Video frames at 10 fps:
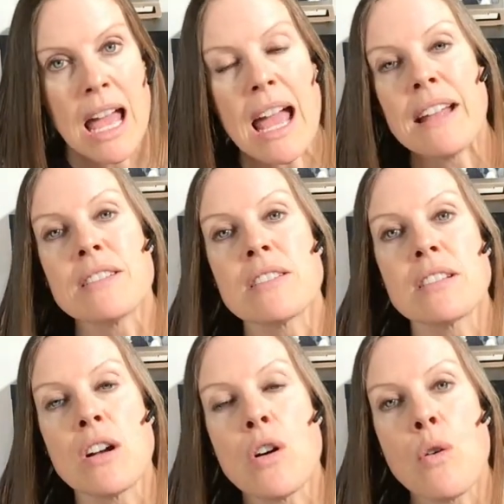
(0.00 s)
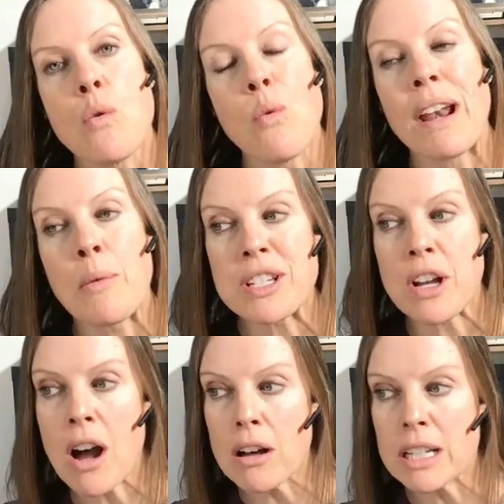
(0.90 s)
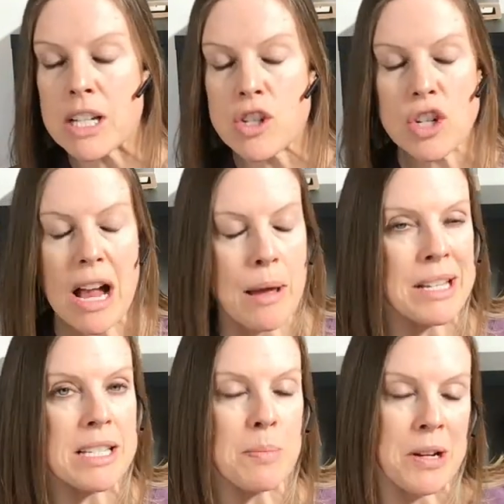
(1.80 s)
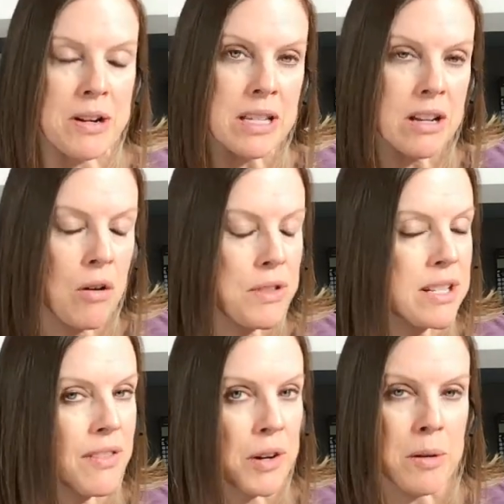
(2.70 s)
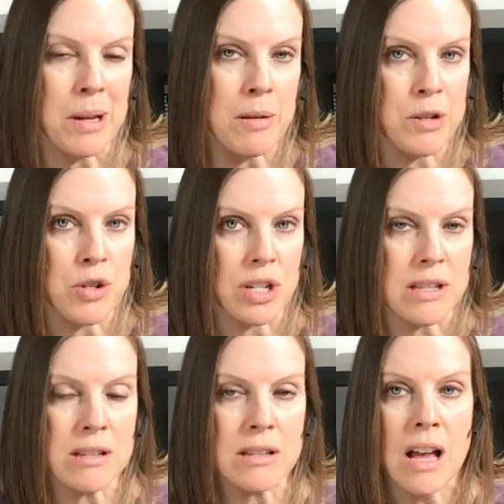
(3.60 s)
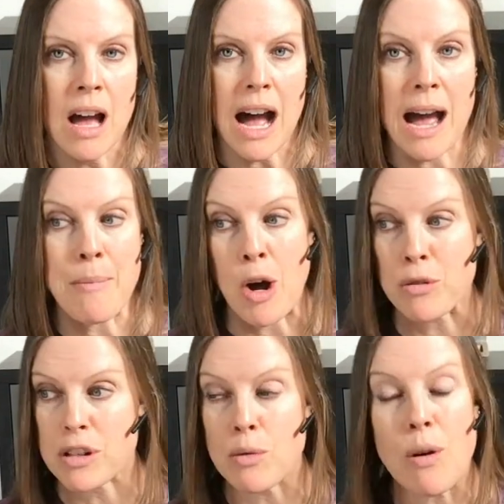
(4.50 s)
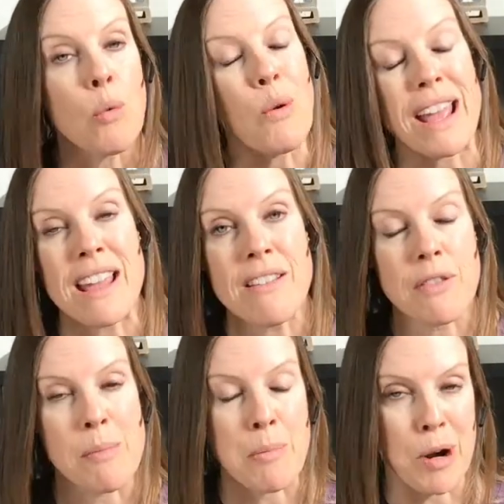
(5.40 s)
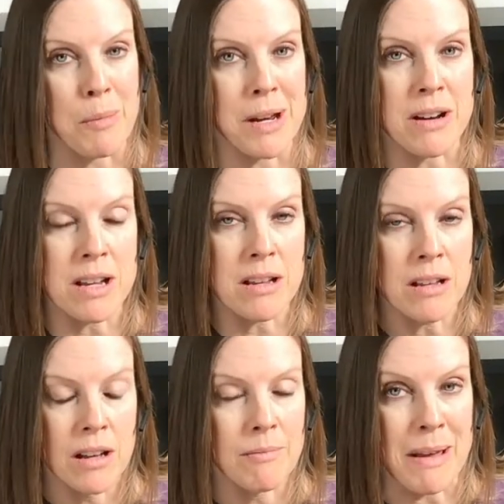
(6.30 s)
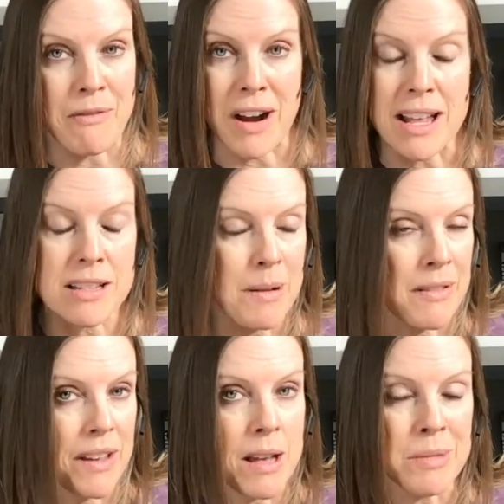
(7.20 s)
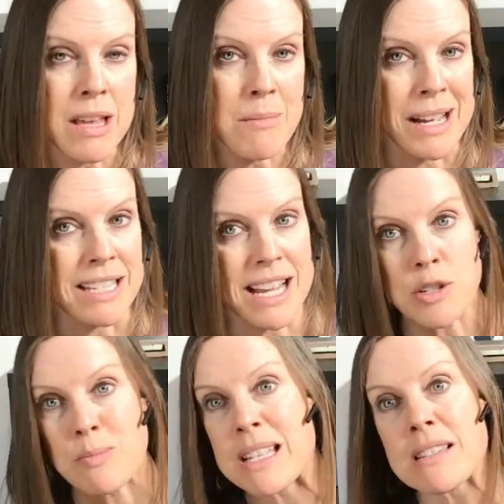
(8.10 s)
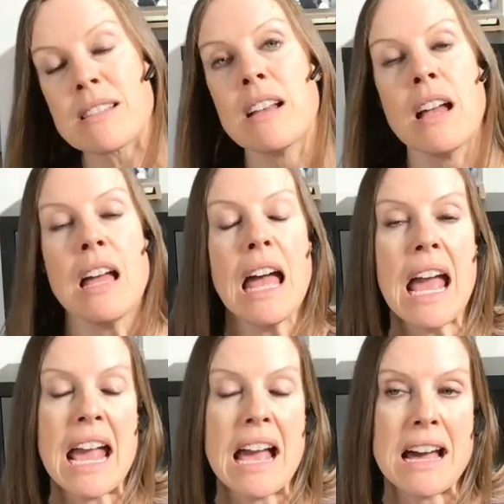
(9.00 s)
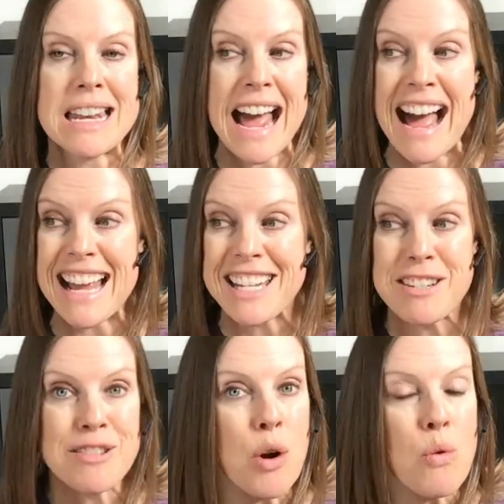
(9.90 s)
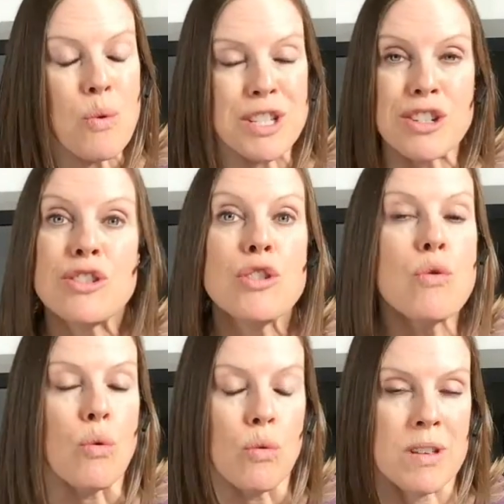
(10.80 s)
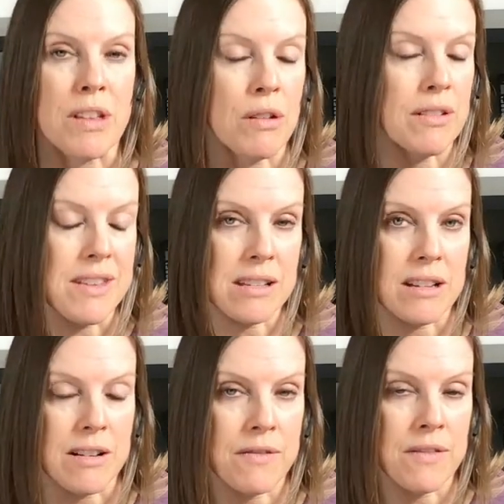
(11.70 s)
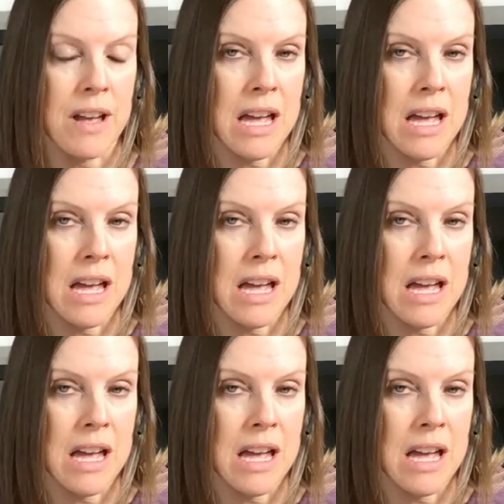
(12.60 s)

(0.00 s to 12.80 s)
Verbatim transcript: And so when I went to college, I'm experiencing all these very big emotions. I'm also away from my primary my friends, my family, my attachments. And I didn't know what to do with all of this stuff.